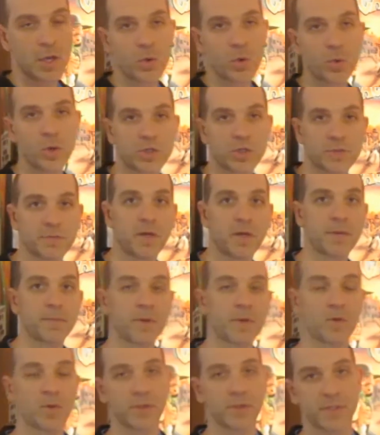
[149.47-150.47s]
Question mark
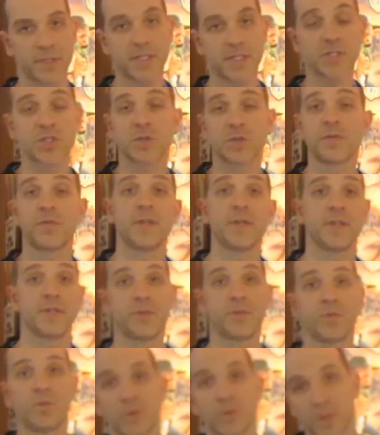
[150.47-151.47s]
because this software is
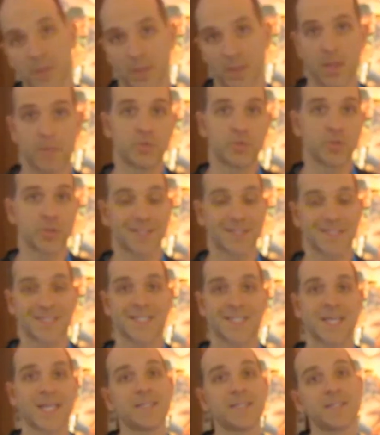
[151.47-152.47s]
new and I'm just
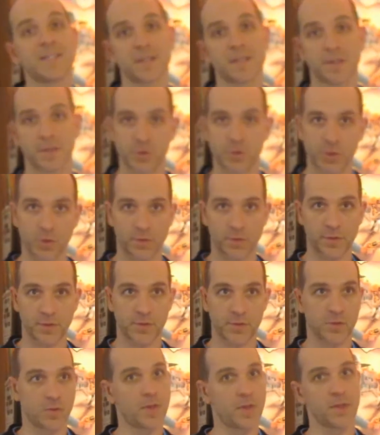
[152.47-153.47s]
testing the software,
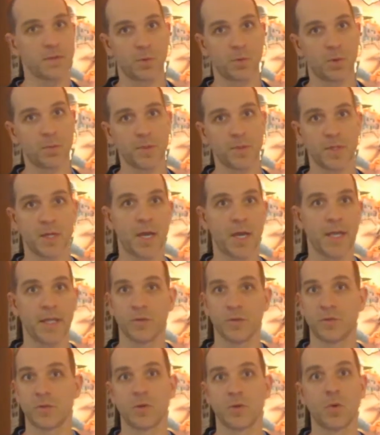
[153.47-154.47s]
so at the moment I
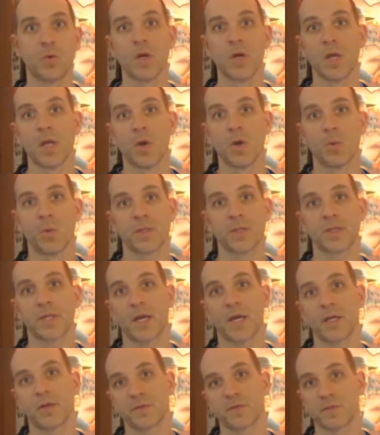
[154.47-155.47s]
don't know what
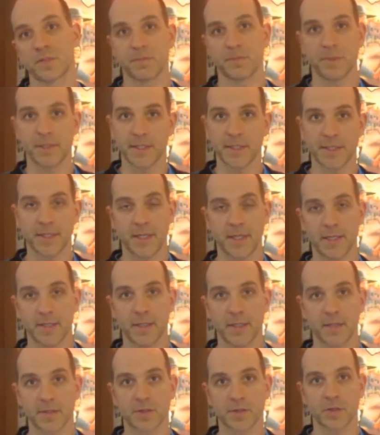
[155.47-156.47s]
kind of stability
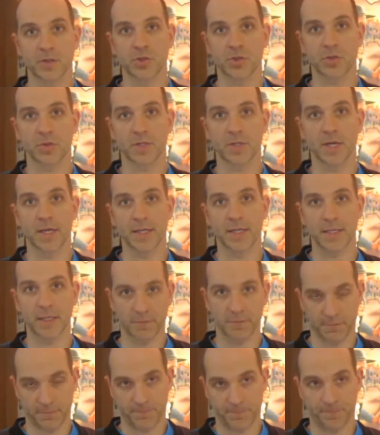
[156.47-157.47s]
index should I
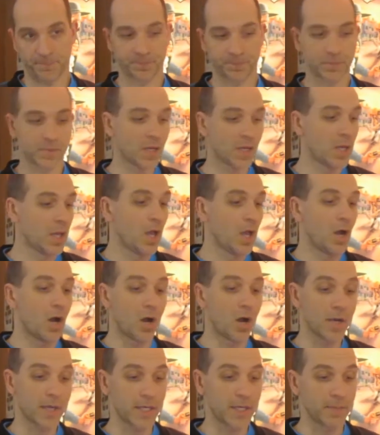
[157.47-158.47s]
give.
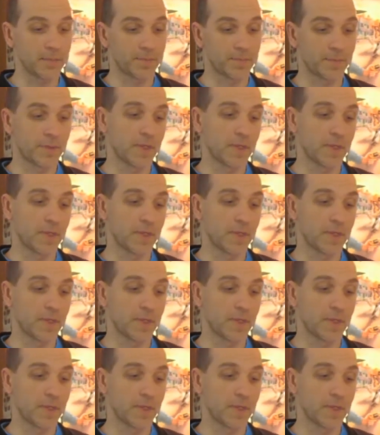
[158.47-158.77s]
Okay.